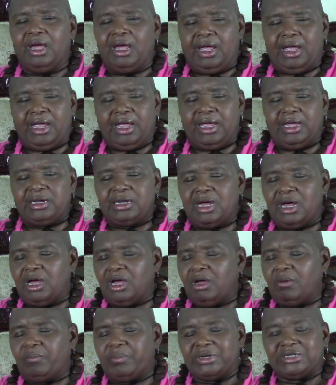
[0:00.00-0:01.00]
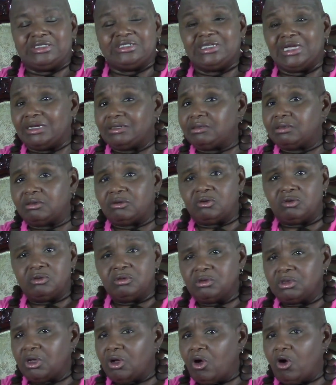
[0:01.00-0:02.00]
and but gentle,
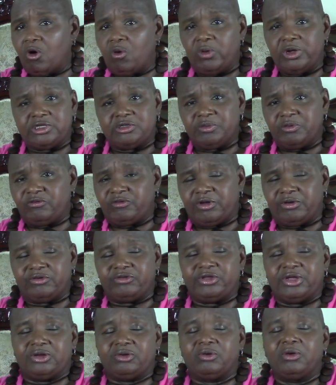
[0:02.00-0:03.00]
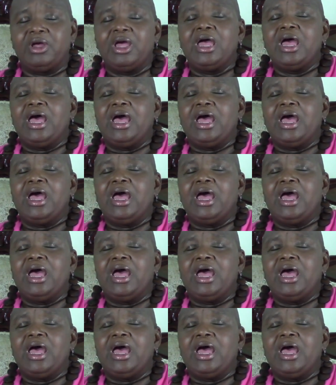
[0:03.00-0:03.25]
always been very gentle.